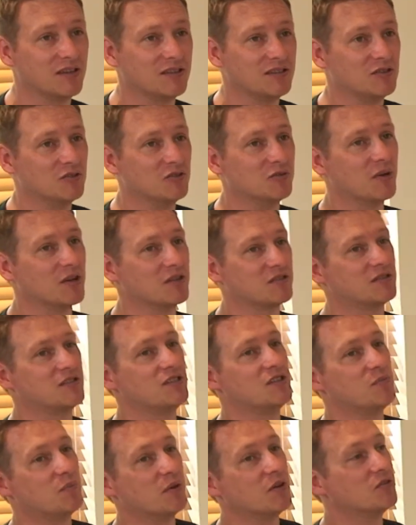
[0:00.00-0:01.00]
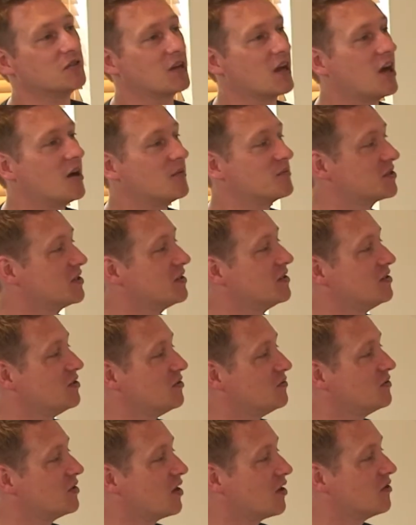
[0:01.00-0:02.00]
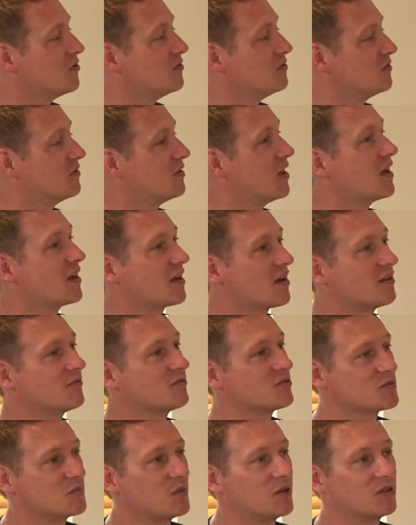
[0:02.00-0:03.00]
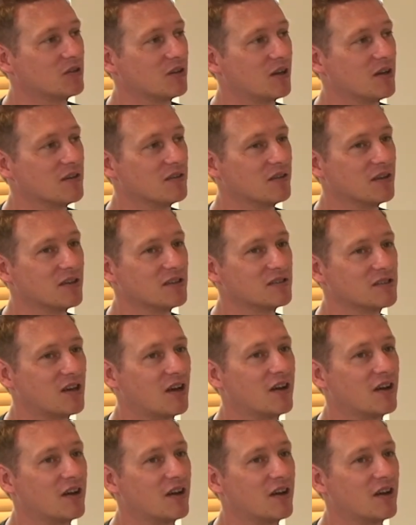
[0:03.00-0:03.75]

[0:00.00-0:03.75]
You build it up so that you know they're going to respond like this.